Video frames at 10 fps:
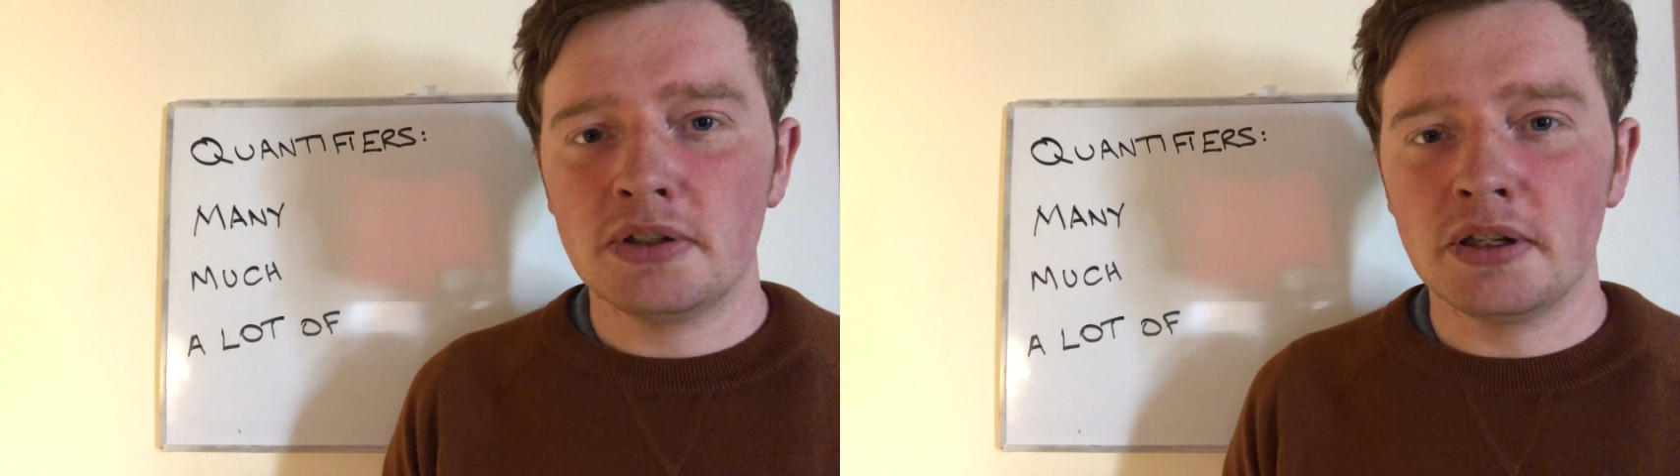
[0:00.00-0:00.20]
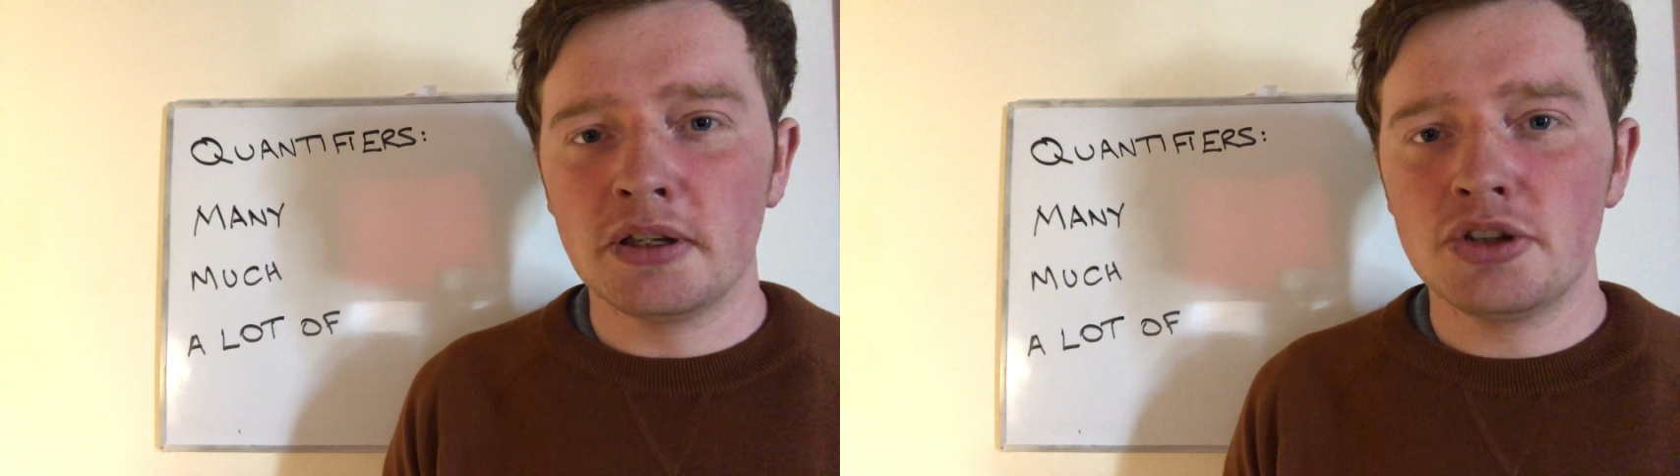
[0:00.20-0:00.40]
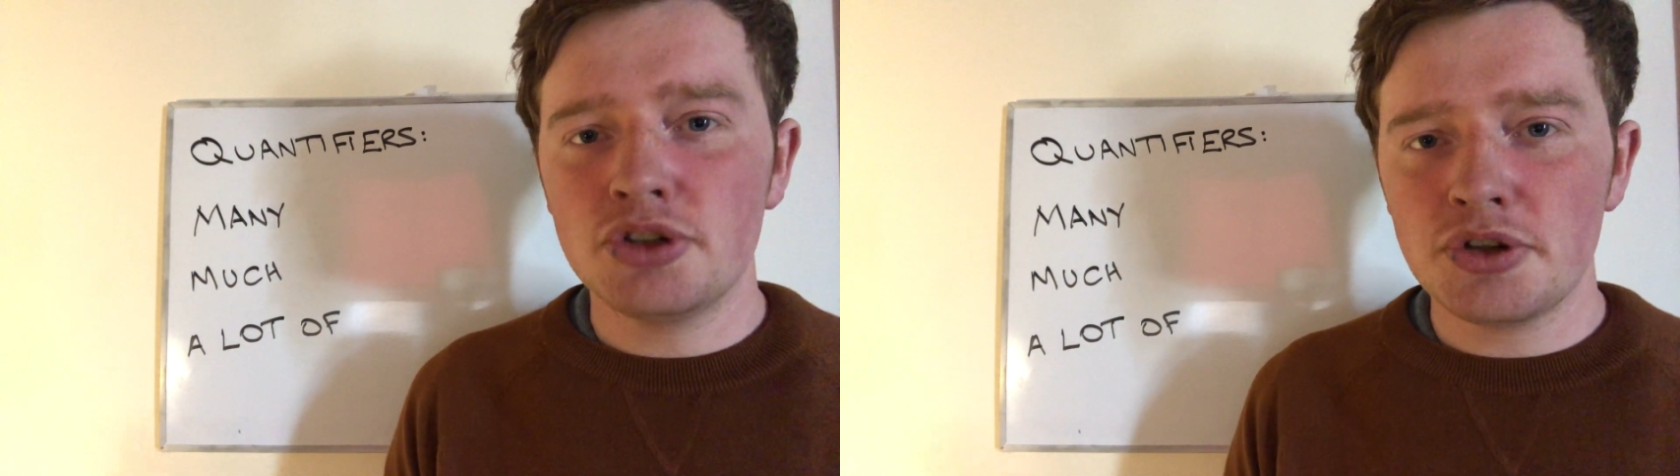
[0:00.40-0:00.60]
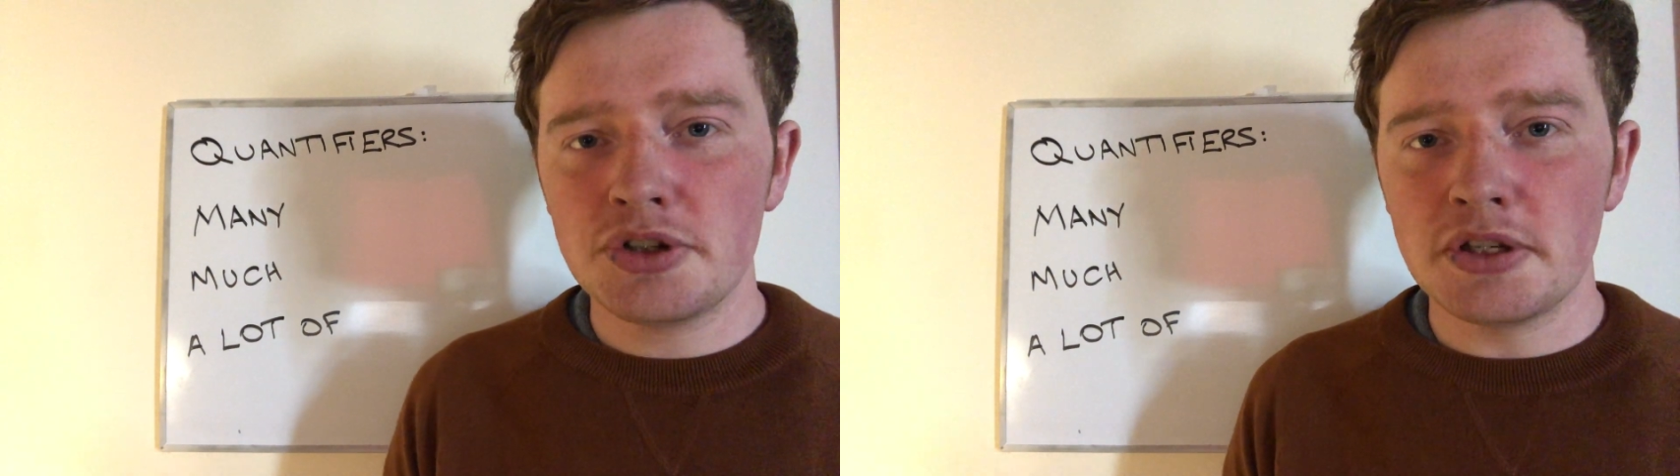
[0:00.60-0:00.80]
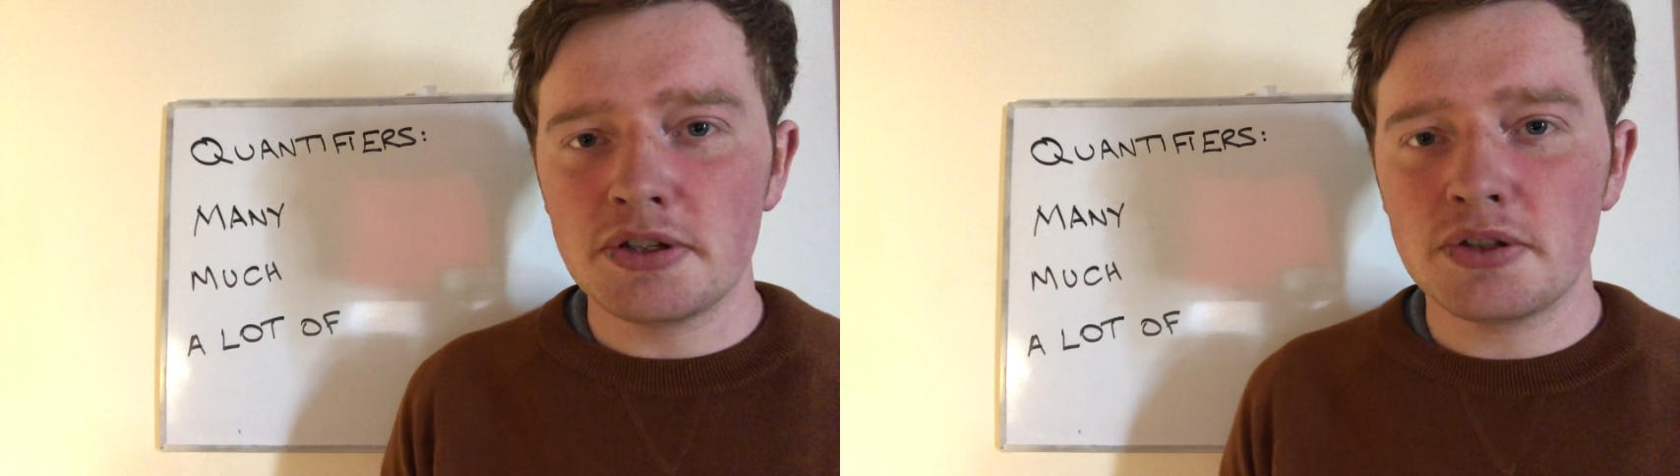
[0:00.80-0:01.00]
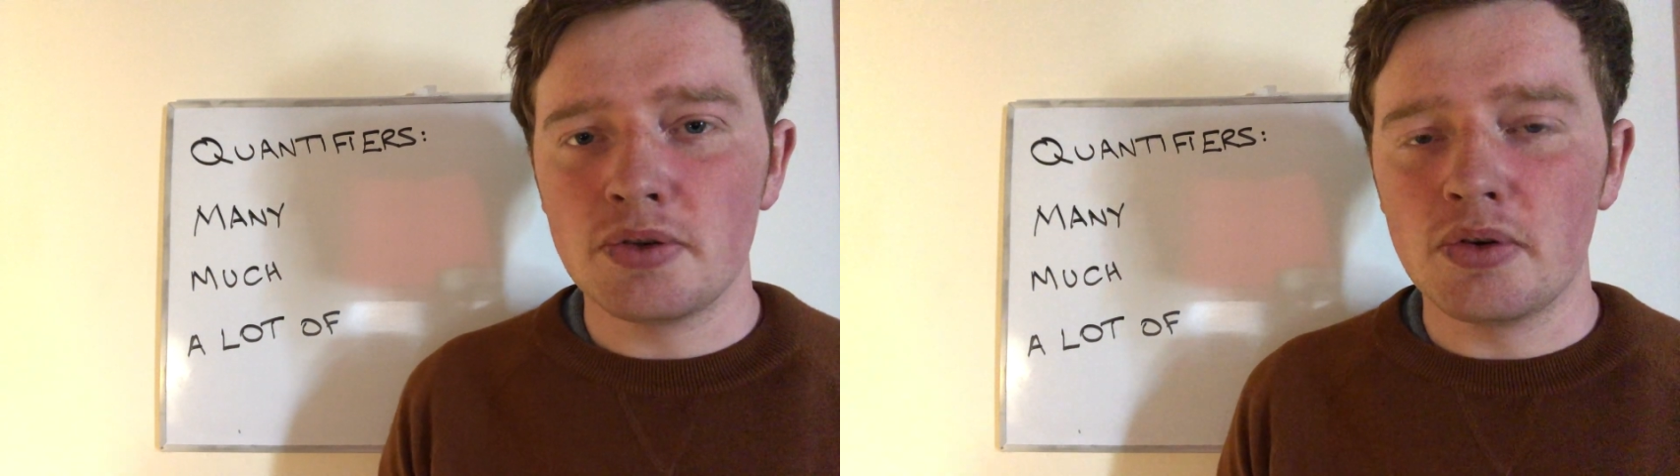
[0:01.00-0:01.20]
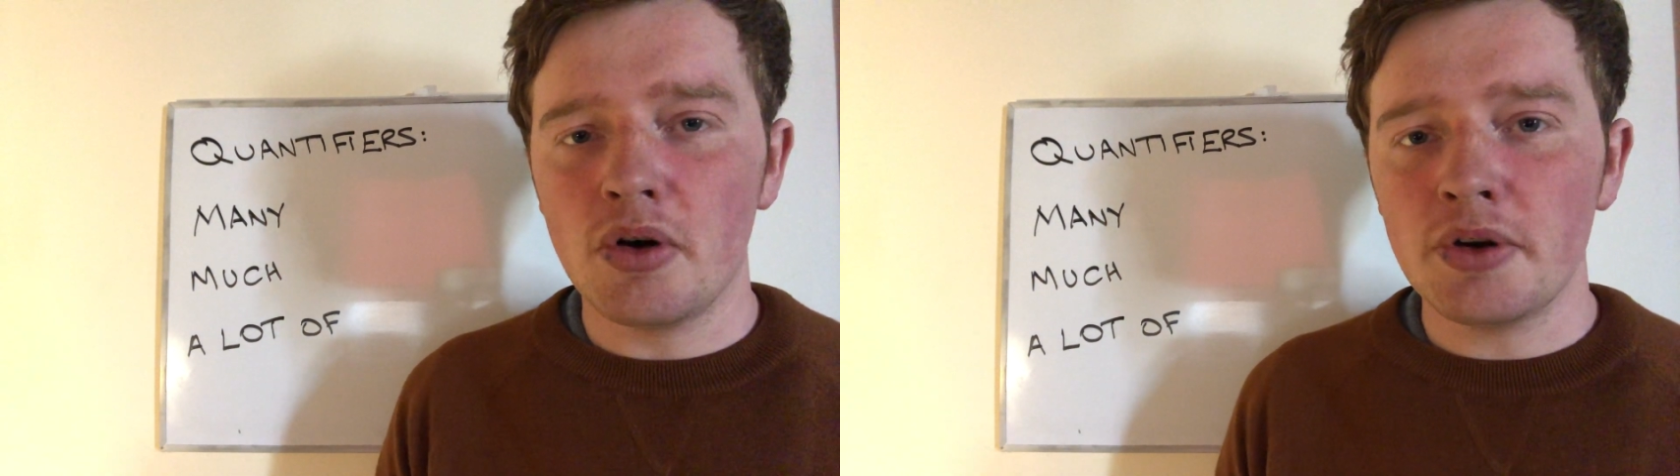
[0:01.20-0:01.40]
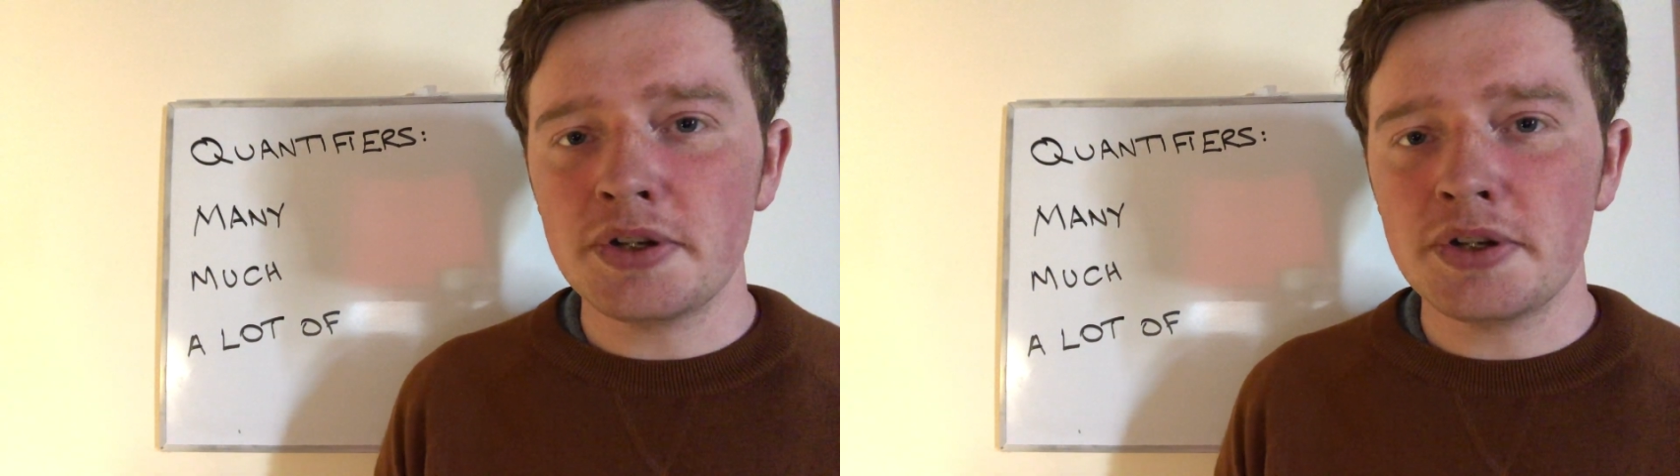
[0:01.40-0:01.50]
like justice or